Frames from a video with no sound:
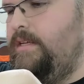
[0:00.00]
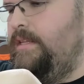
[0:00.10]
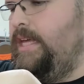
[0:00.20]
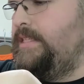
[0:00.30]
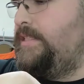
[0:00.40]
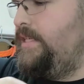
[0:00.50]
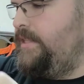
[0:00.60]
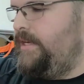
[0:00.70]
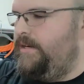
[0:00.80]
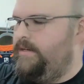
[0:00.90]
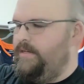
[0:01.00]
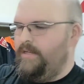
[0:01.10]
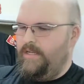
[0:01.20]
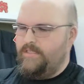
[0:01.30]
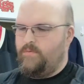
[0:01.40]
that's in there
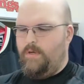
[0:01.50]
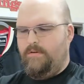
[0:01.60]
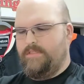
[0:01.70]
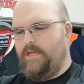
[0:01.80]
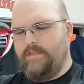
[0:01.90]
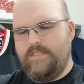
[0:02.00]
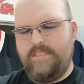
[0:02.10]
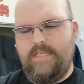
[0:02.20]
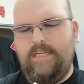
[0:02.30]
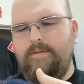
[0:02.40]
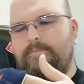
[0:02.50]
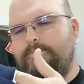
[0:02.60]
as well as on the seat